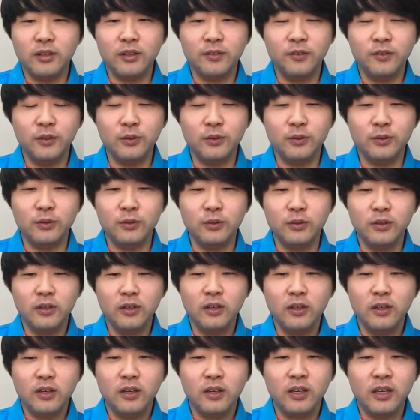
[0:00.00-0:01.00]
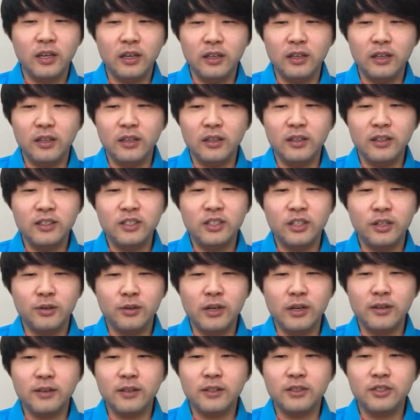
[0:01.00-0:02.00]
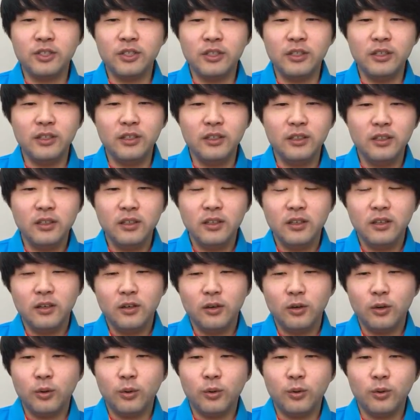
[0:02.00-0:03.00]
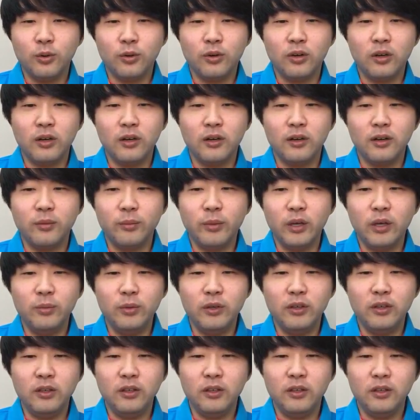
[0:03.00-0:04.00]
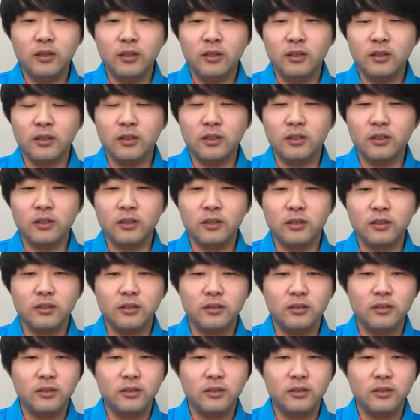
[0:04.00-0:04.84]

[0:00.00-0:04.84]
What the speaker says: If you can at least narrow down the city, or maybe the